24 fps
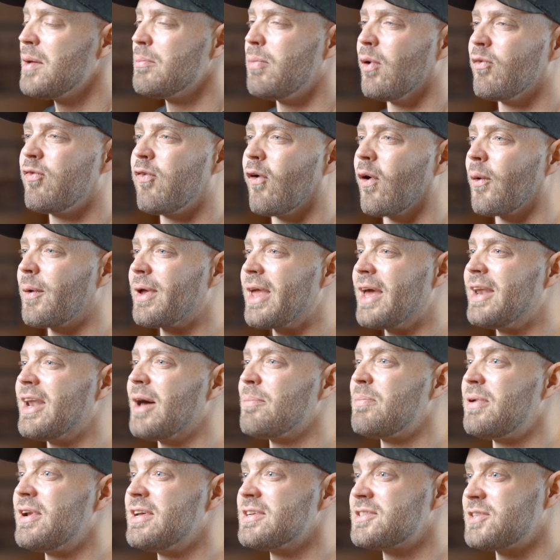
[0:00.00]
before we end
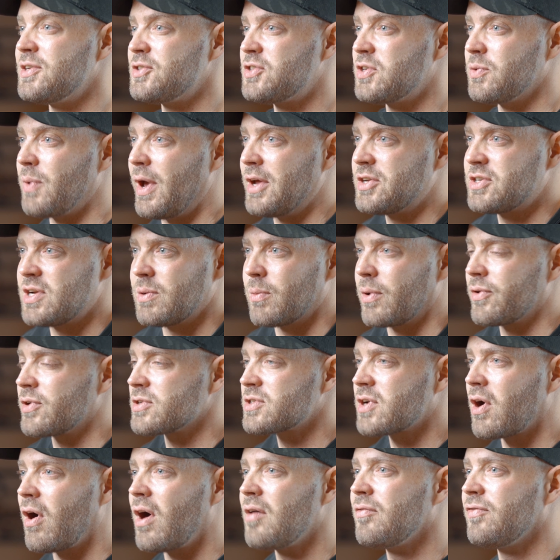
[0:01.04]
up in a situation where
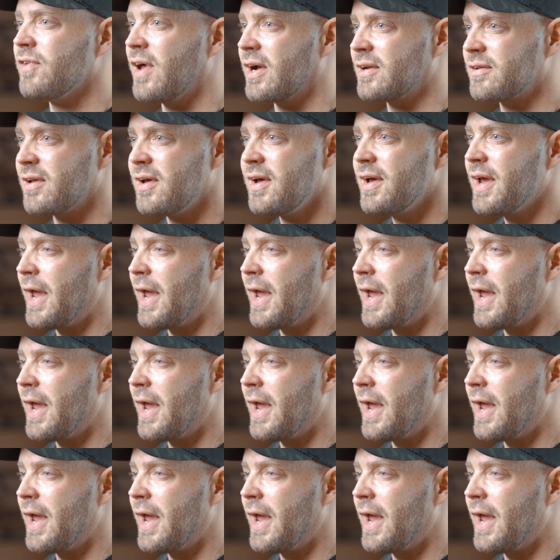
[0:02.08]
there's conflict.